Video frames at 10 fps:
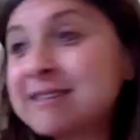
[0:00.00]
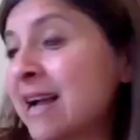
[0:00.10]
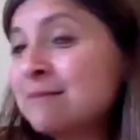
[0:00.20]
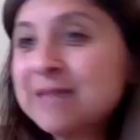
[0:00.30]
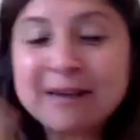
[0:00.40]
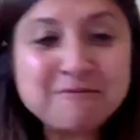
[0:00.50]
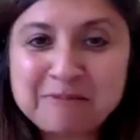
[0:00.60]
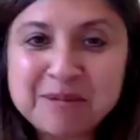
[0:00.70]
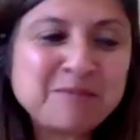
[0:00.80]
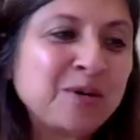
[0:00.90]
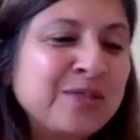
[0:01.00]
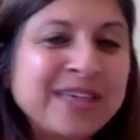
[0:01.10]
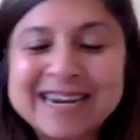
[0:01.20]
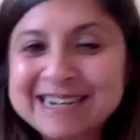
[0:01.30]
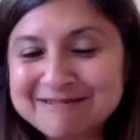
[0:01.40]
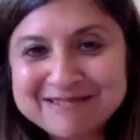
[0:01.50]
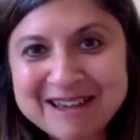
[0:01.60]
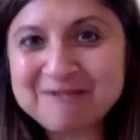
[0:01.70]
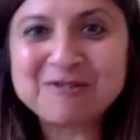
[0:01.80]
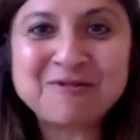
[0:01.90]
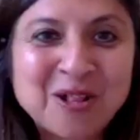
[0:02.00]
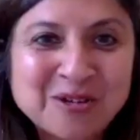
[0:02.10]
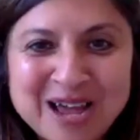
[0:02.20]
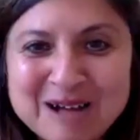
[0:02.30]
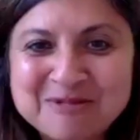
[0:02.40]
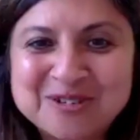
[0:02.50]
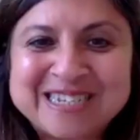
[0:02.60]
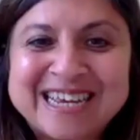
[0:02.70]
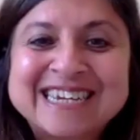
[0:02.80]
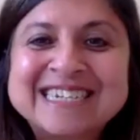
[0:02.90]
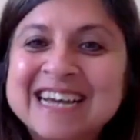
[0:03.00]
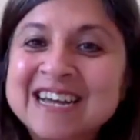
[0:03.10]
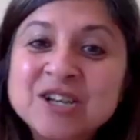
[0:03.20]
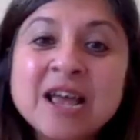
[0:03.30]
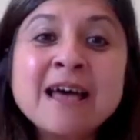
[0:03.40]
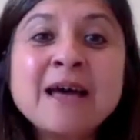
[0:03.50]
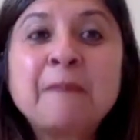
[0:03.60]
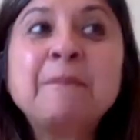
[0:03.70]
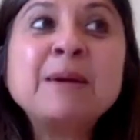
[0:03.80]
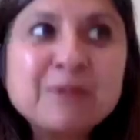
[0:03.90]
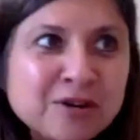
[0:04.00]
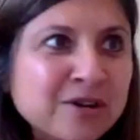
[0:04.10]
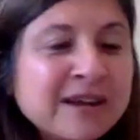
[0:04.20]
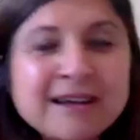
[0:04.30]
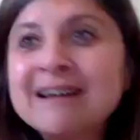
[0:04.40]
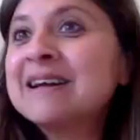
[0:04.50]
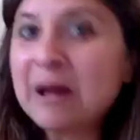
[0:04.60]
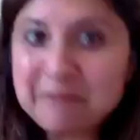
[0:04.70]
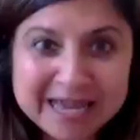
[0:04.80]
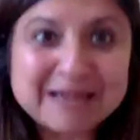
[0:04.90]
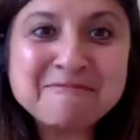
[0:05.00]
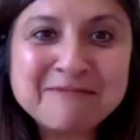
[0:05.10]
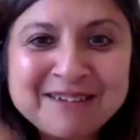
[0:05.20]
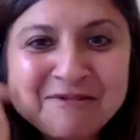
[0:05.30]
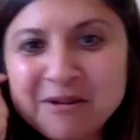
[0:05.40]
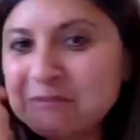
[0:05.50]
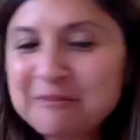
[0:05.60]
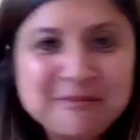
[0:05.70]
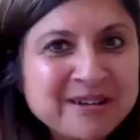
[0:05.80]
Times I've met people that I never followed up or stayed in touch, and people are coming at me from,